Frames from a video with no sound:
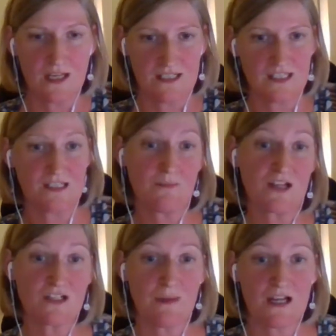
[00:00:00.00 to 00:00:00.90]
because it's as
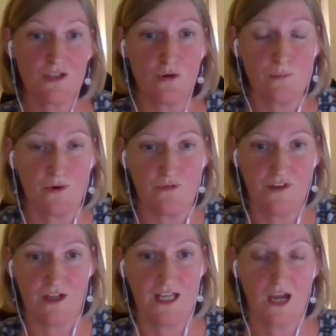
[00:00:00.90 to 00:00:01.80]
much about your
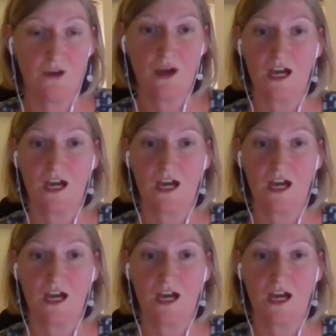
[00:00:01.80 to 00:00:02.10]
portfolio